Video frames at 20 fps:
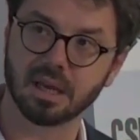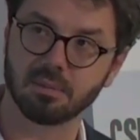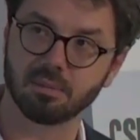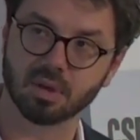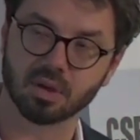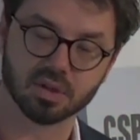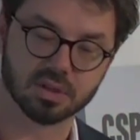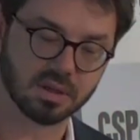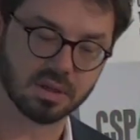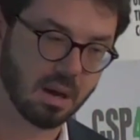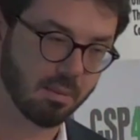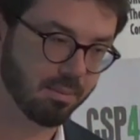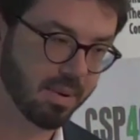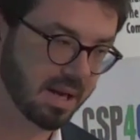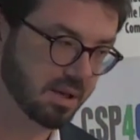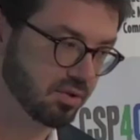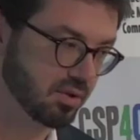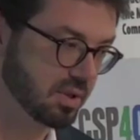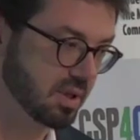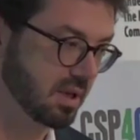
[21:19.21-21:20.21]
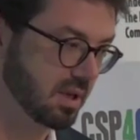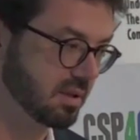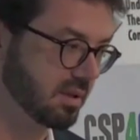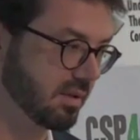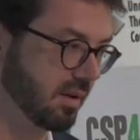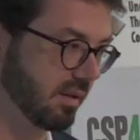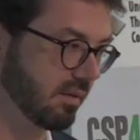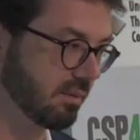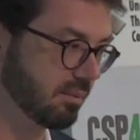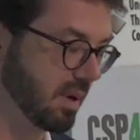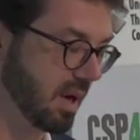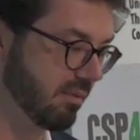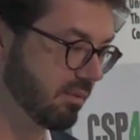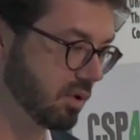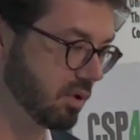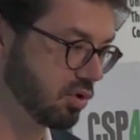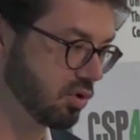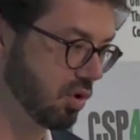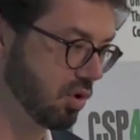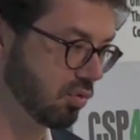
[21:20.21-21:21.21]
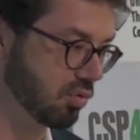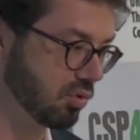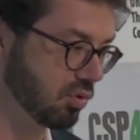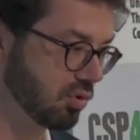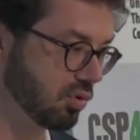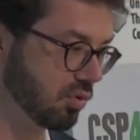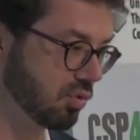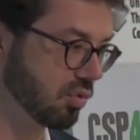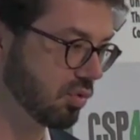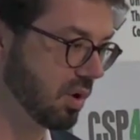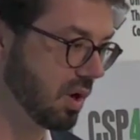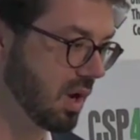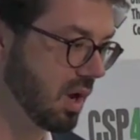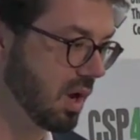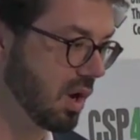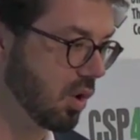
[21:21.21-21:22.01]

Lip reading: because now batteries have been shown to